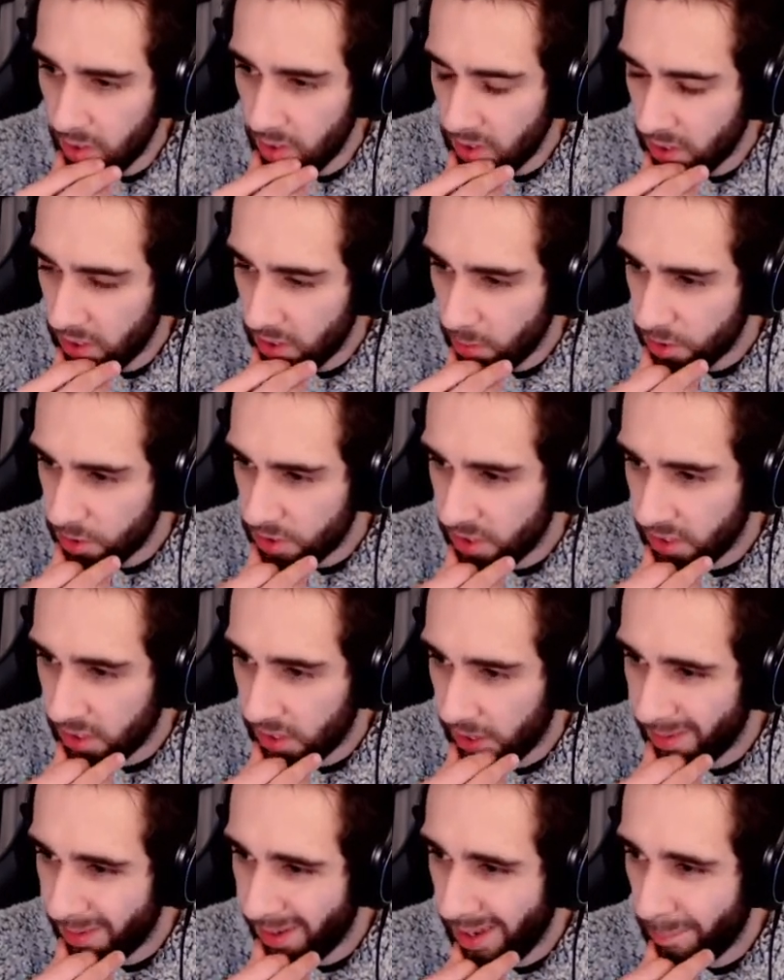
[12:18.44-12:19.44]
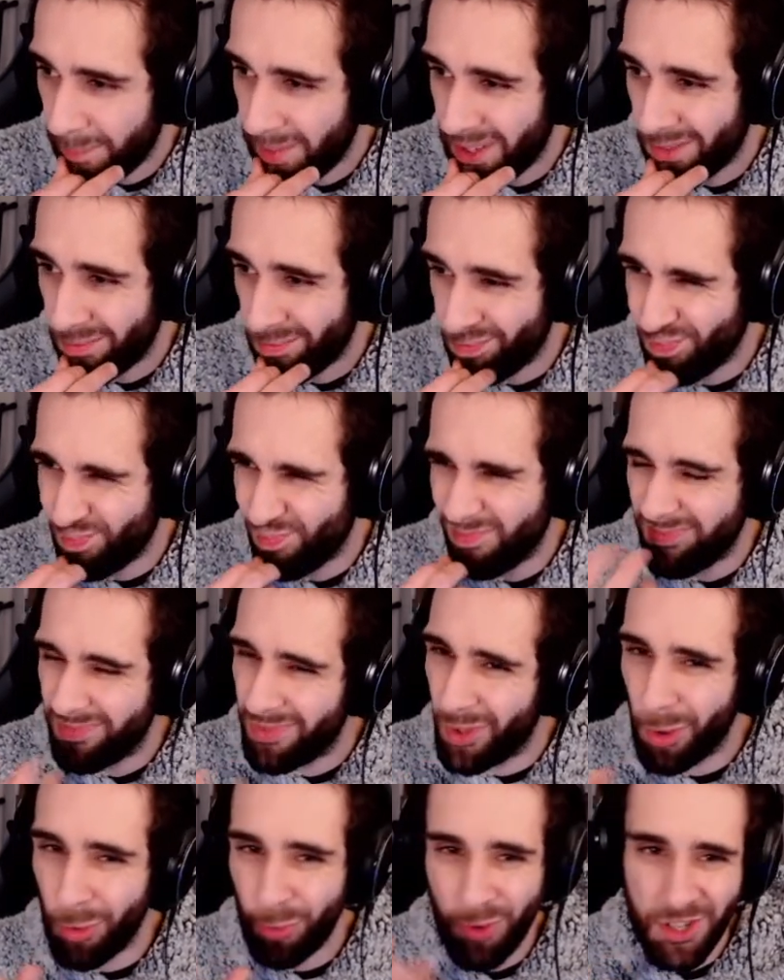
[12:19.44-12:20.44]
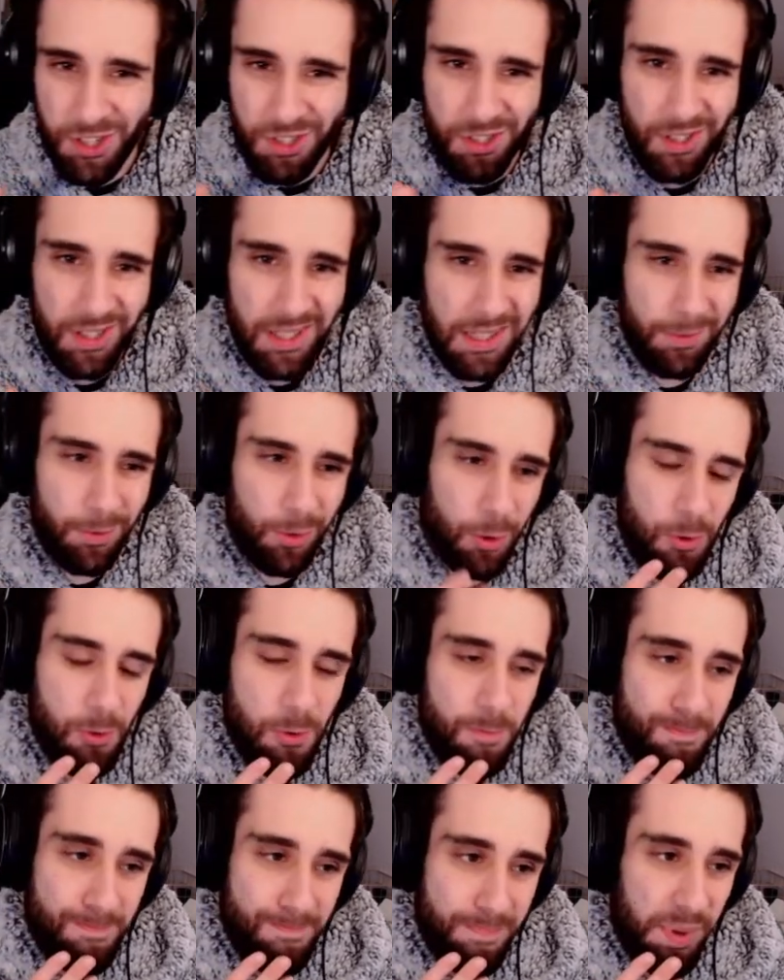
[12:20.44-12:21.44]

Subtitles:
what's it get? I mean, not Resident Evil,